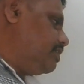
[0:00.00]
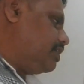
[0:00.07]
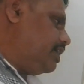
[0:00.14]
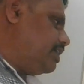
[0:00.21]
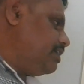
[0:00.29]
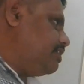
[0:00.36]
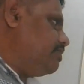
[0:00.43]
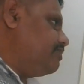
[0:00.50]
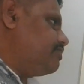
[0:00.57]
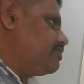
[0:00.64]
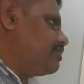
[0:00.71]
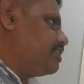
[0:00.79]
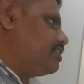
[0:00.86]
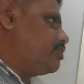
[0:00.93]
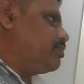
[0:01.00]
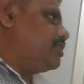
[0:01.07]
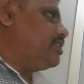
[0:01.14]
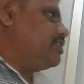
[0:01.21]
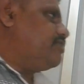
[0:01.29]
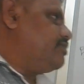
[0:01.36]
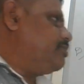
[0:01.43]
I is nothing
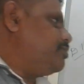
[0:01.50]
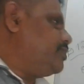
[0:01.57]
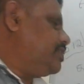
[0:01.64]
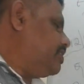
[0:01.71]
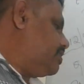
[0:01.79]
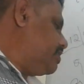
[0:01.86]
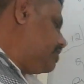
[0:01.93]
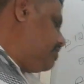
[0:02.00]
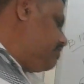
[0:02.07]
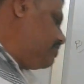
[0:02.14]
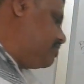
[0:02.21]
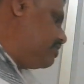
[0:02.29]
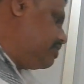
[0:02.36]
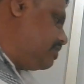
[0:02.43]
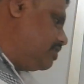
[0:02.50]
but a simple interest.